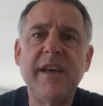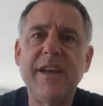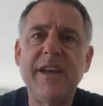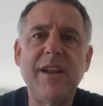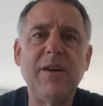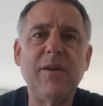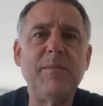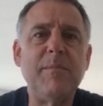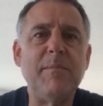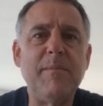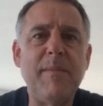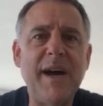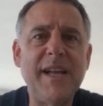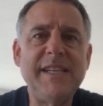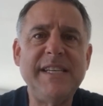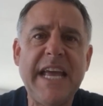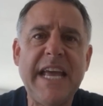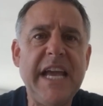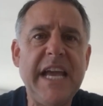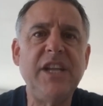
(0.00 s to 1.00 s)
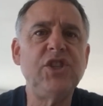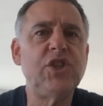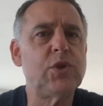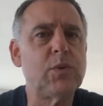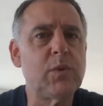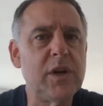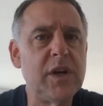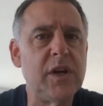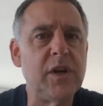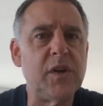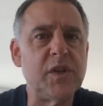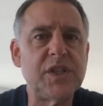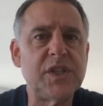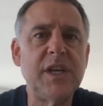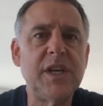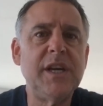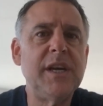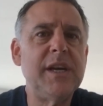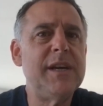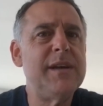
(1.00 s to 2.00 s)
mundane
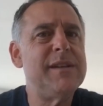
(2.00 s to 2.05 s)
drills.